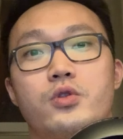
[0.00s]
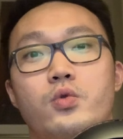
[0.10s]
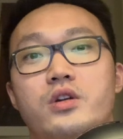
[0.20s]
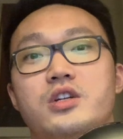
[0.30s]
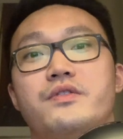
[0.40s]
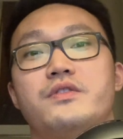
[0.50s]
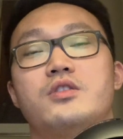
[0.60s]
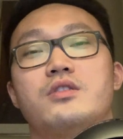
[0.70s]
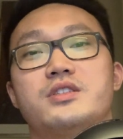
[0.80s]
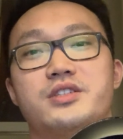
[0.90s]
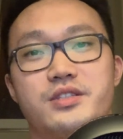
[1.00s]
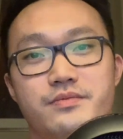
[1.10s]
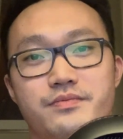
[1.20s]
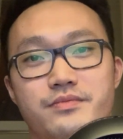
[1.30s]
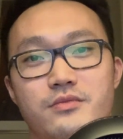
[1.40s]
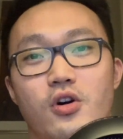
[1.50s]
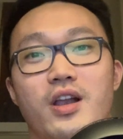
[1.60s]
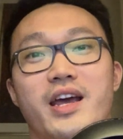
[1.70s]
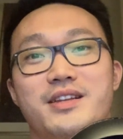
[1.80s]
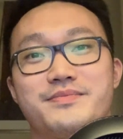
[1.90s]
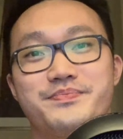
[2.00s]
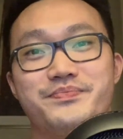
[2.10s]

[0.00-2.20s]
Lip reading: $250 online.